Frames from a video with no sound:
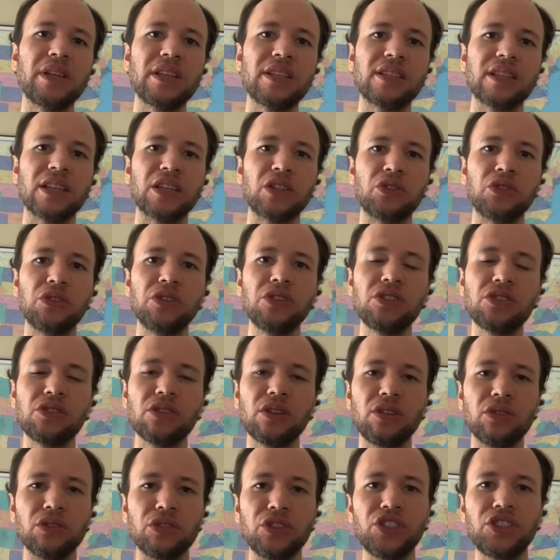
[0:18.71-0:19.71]
is a good
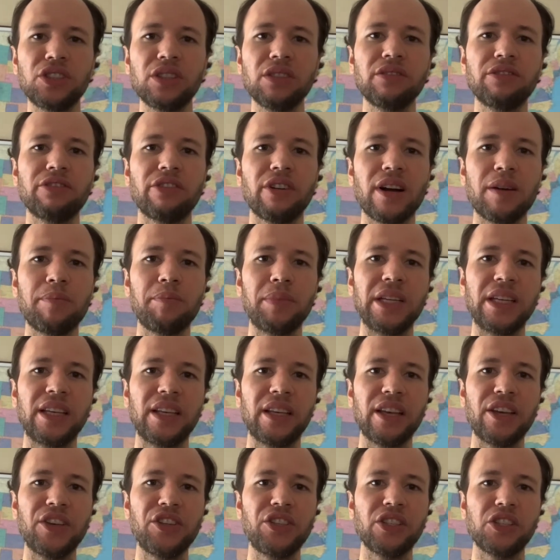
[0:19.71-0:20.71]
solution for
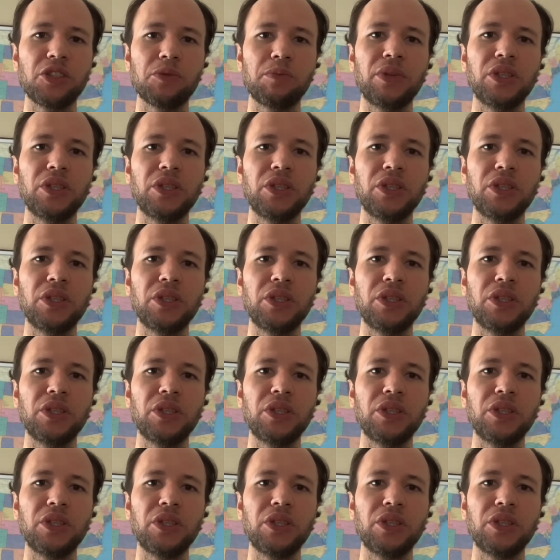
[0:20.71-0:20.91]
applications